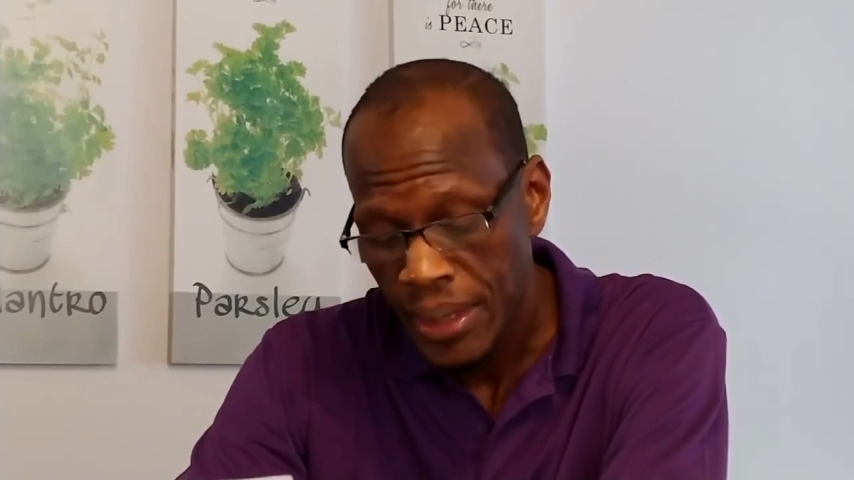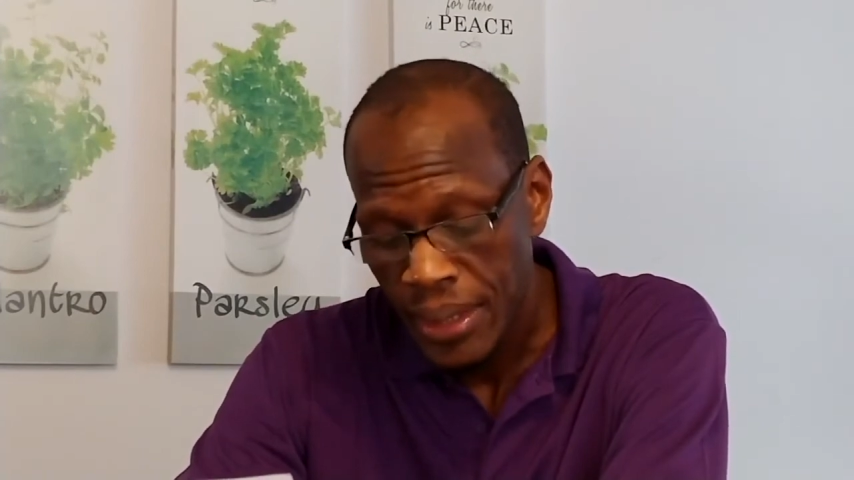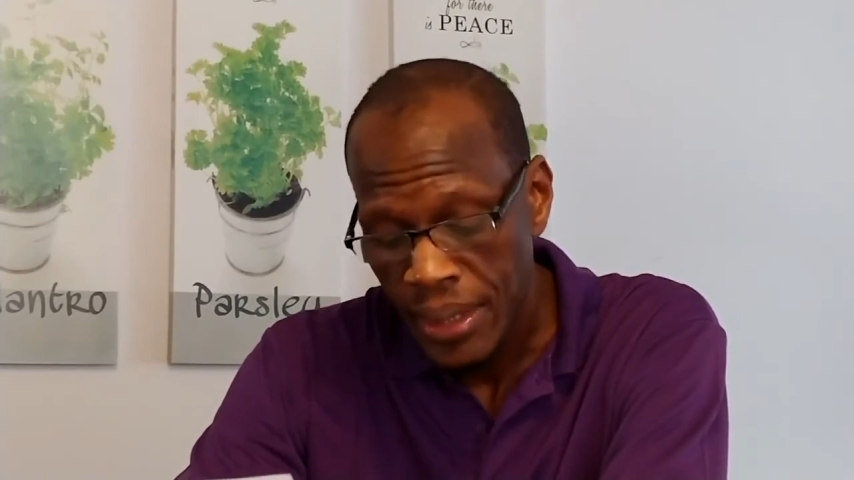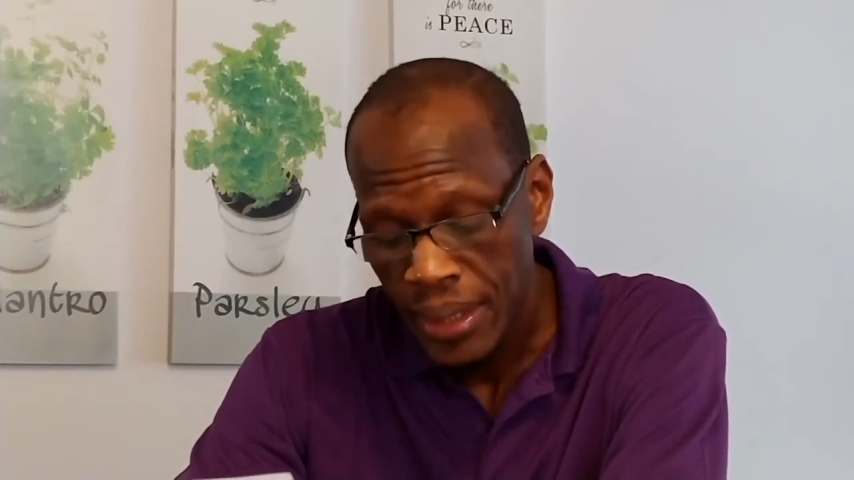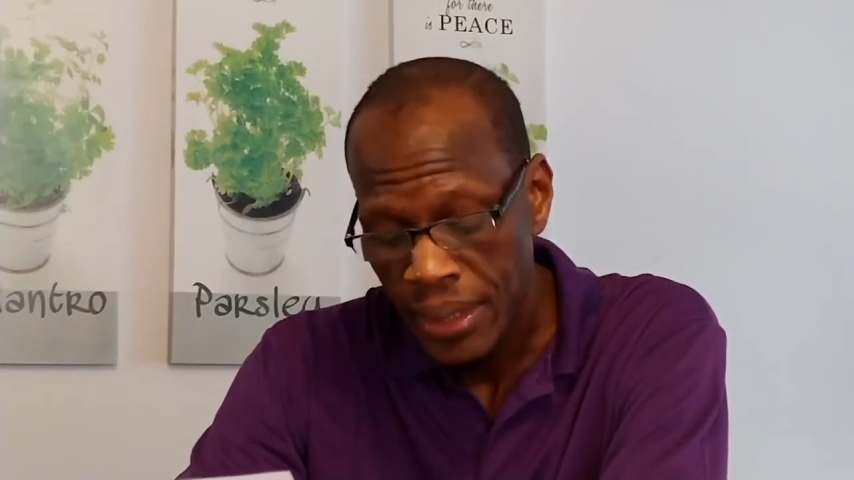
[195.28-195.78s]

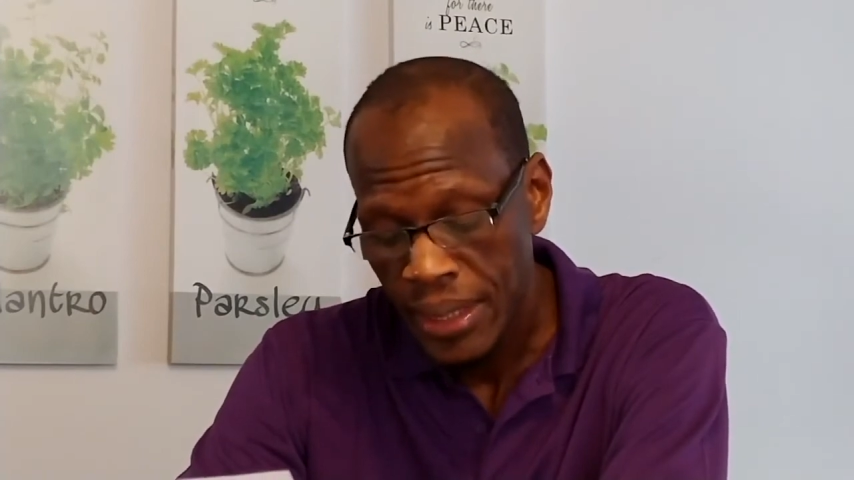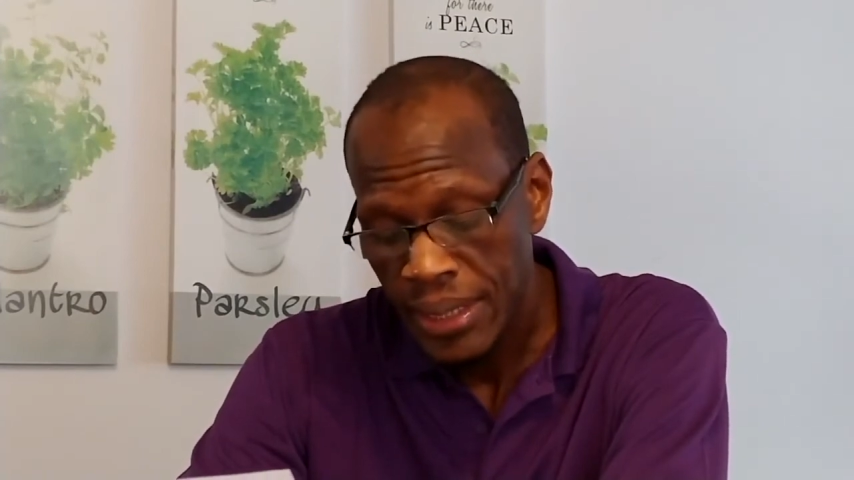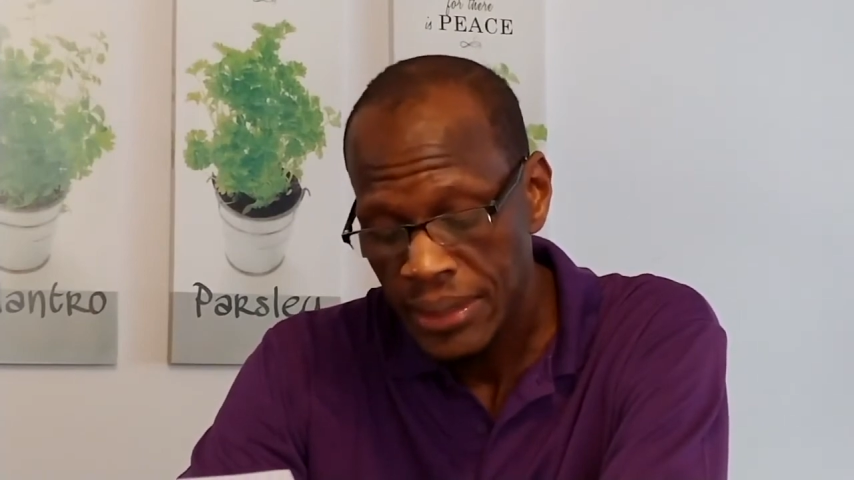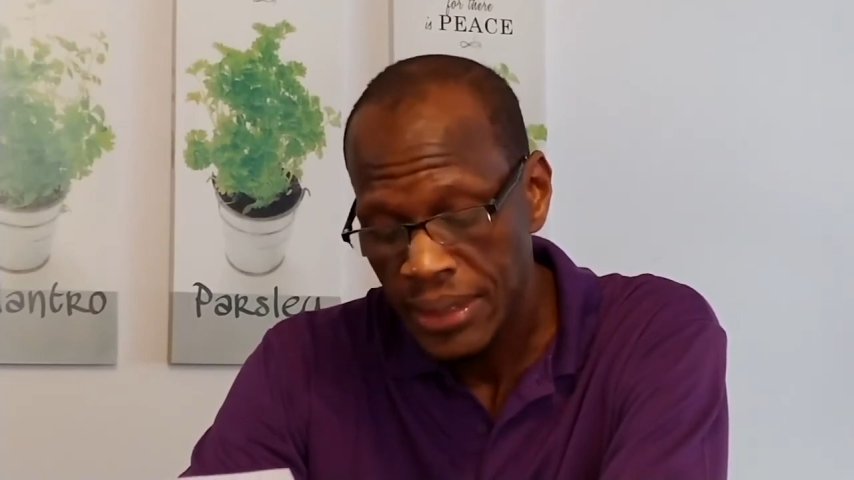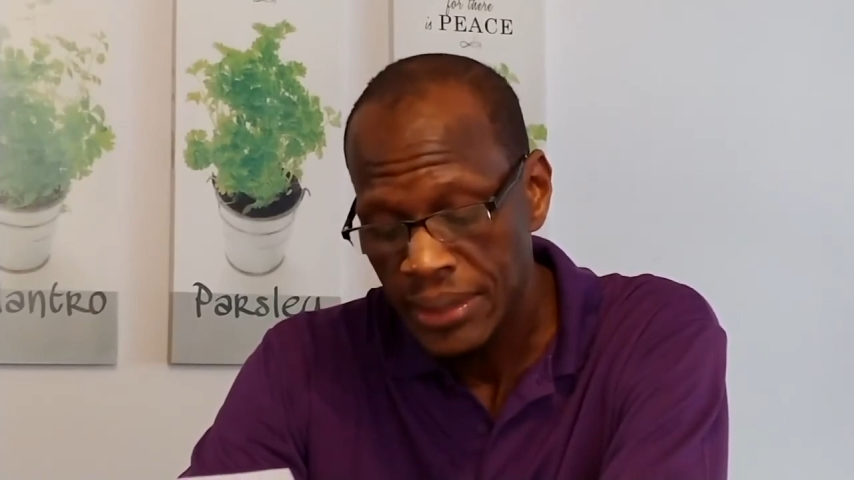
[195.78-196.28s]
In
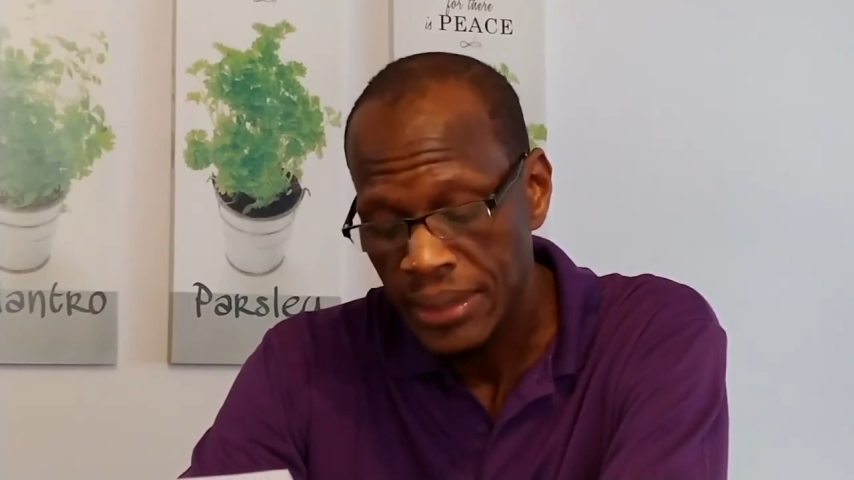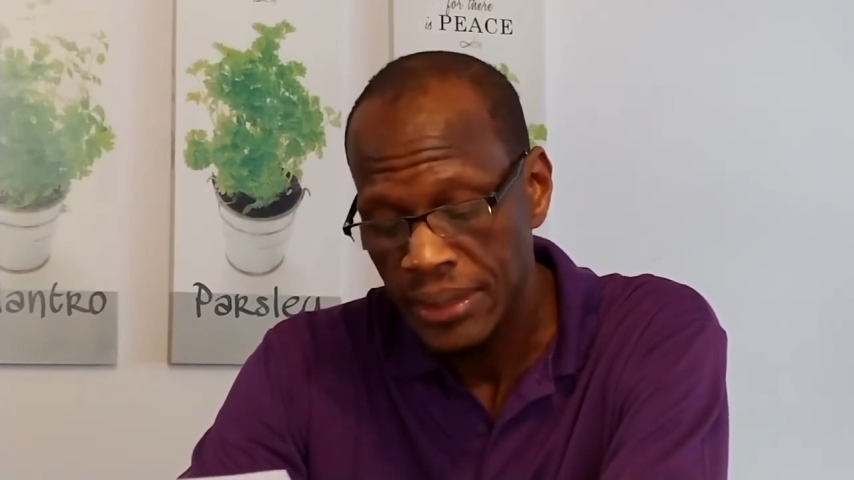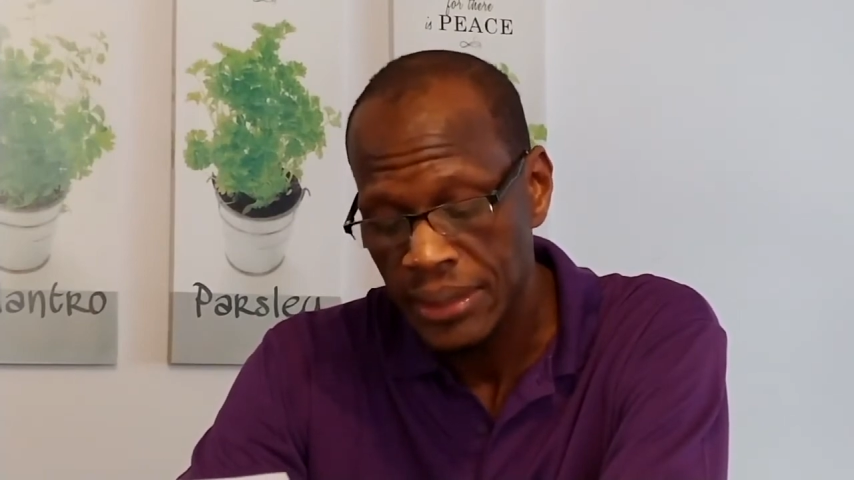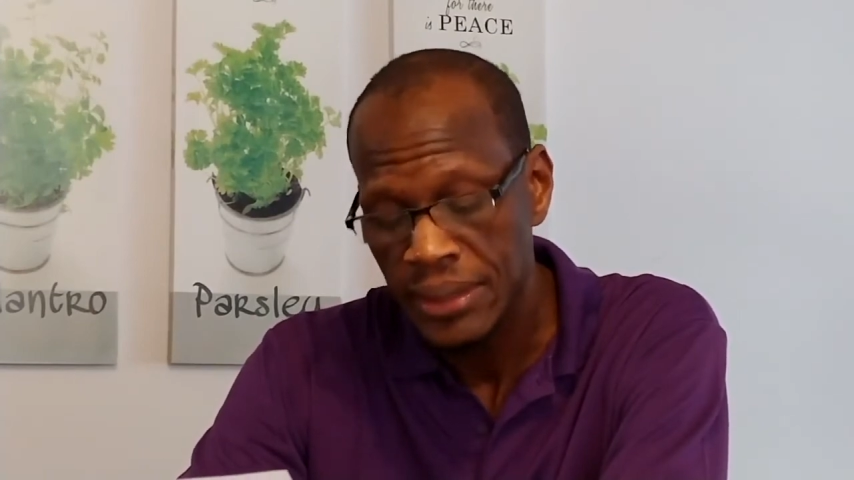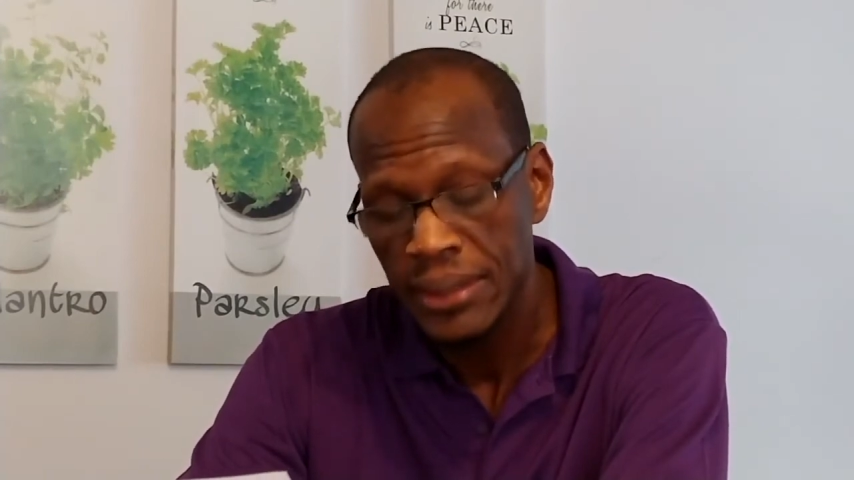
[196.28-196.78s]

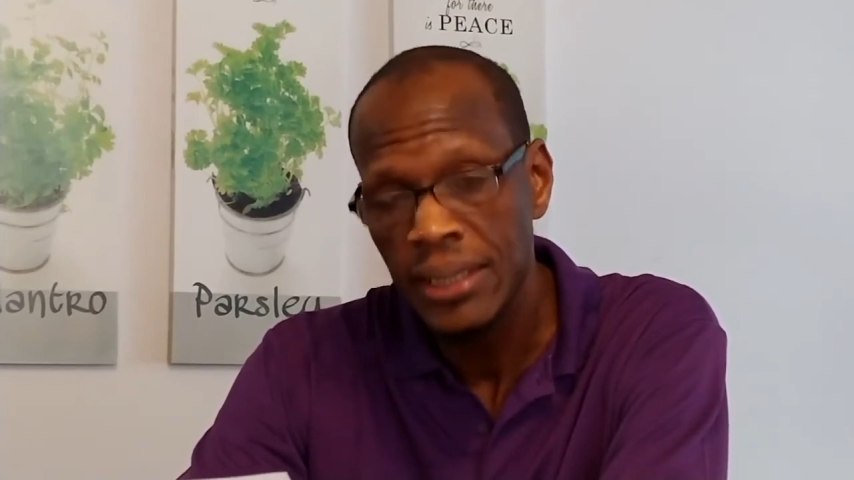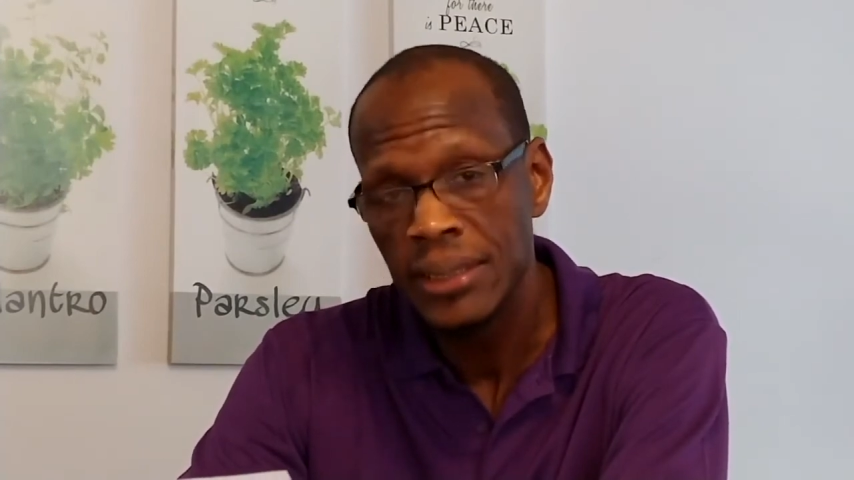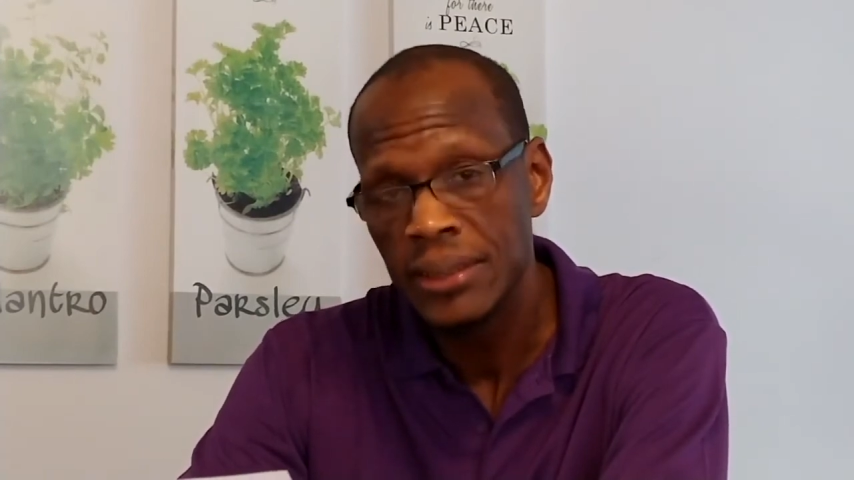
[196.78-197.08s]
1866,